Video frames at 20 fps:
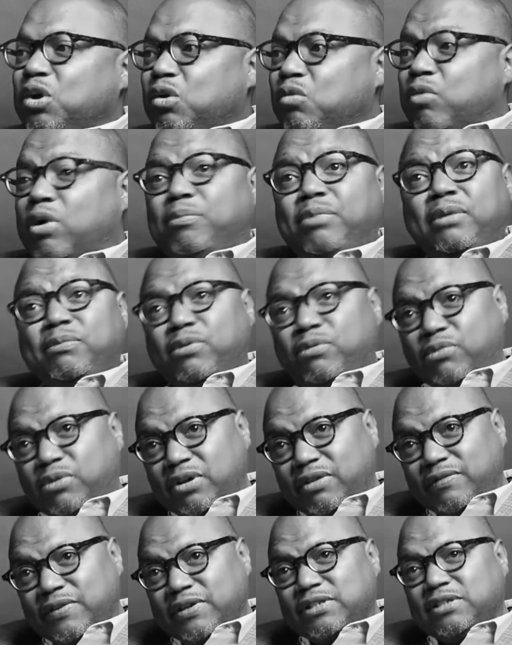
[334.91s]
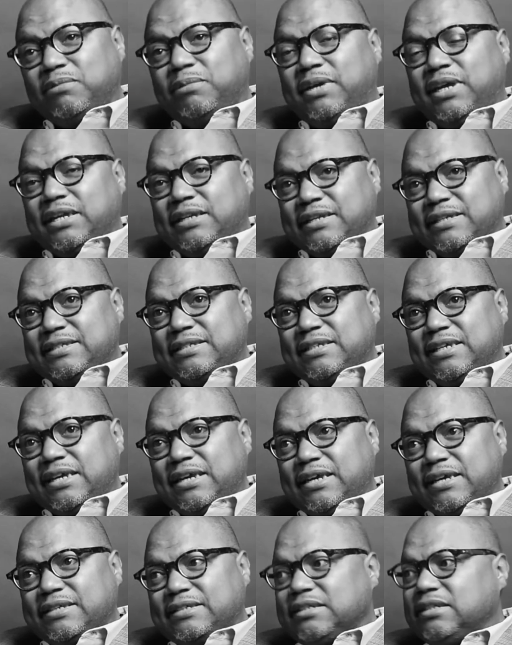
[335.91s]
what people will eventually begin to
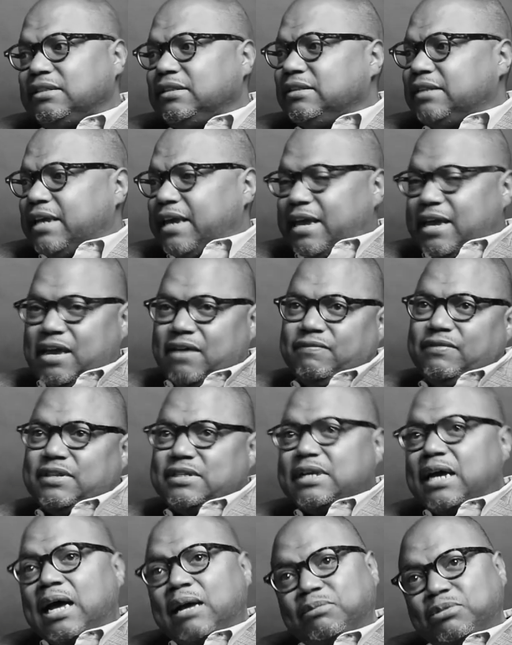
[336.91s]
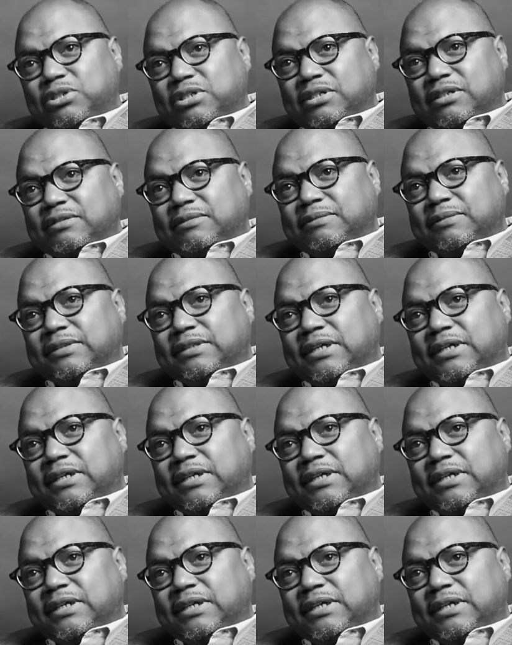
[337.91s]
see is they have this option.